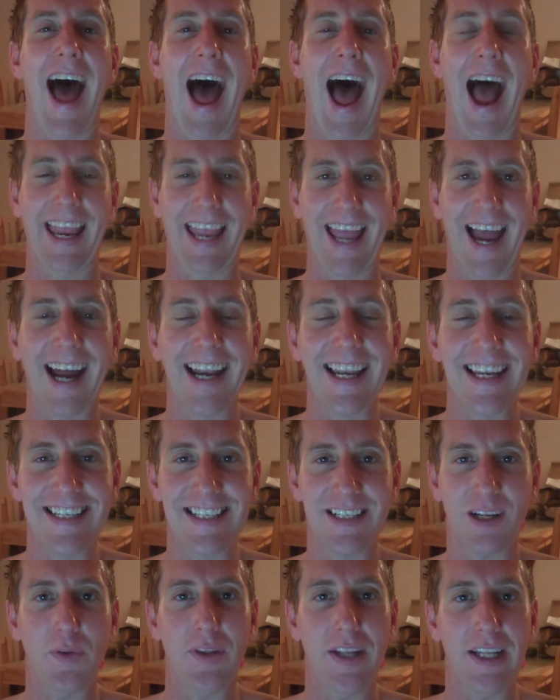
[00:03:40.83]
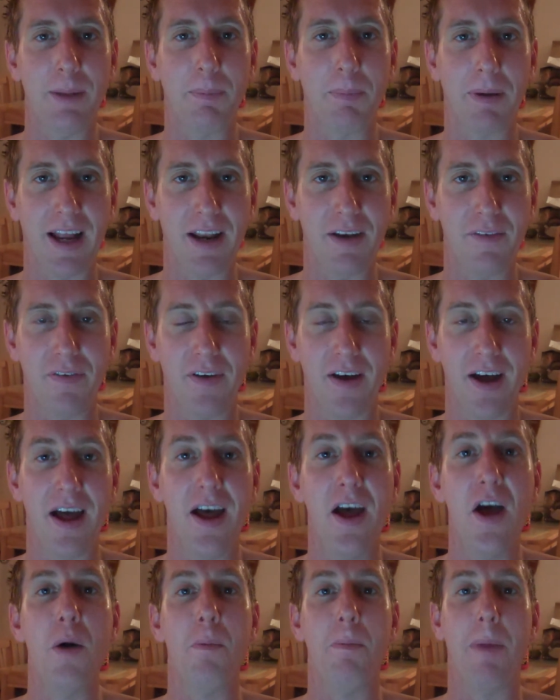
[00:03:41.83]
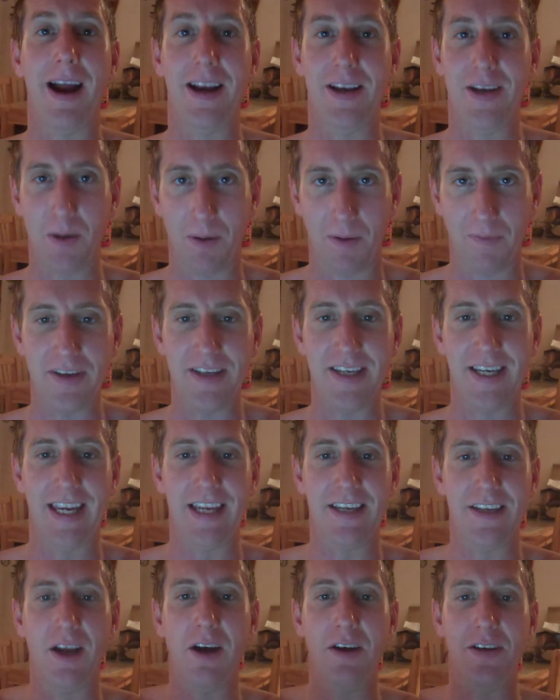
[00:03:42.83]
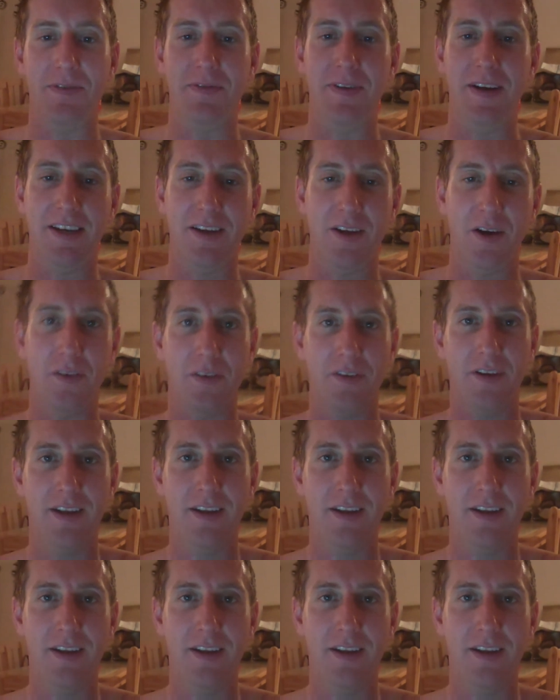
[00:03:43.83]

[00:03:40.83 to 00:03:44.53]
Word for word: I kind of still need the plane fare, but I do have the ticket to go to VidCon.